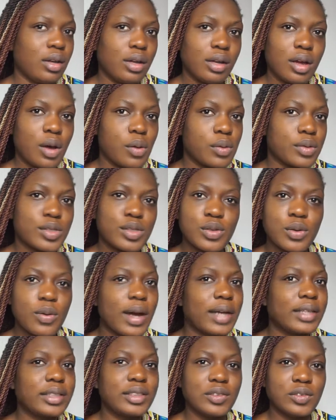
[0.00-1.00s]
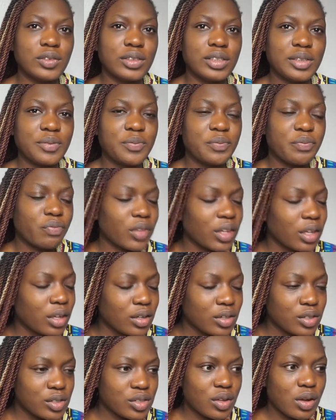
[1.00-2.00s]
I was so angry.
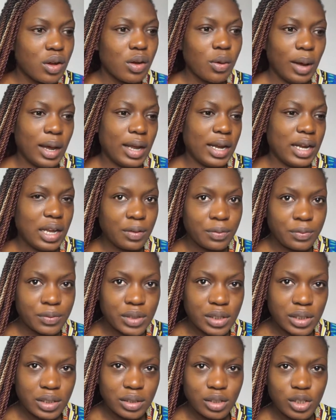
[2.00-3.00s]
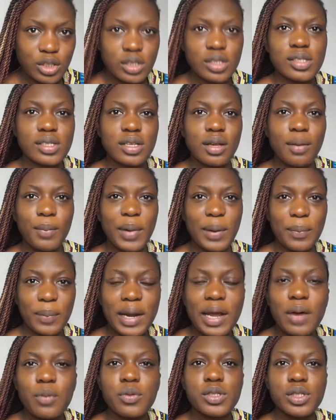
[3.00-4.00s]
So I left, because my
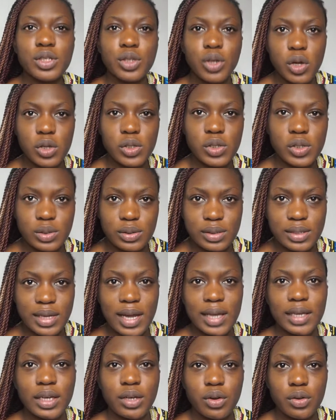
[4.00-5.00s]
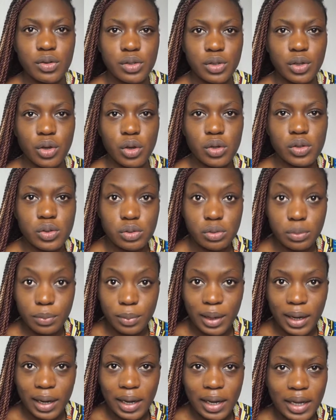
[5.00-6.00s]
plan was to go to Sudan and also go to
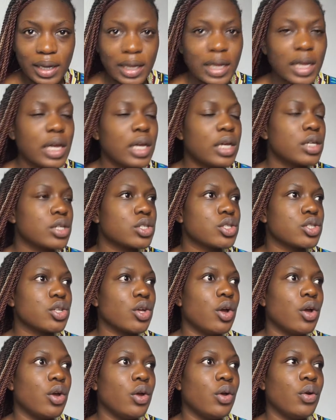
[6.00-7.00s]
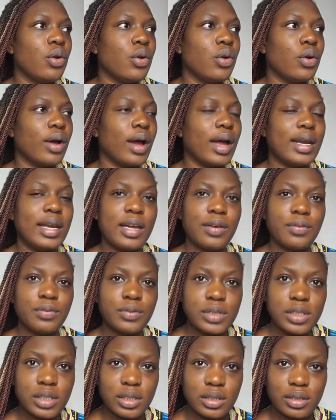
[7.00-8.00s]
Dubai. So I
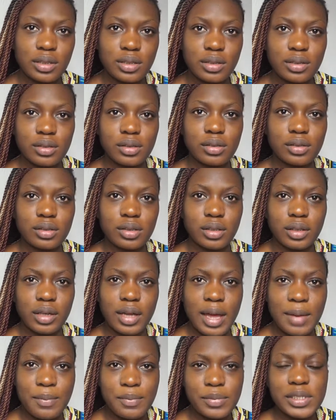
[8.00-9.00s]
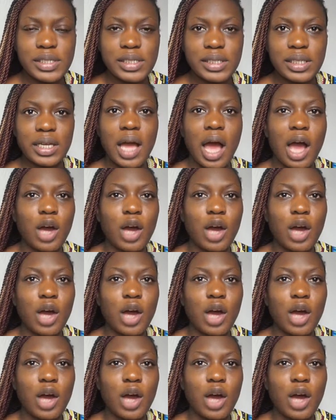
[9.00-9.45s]
left the embassy.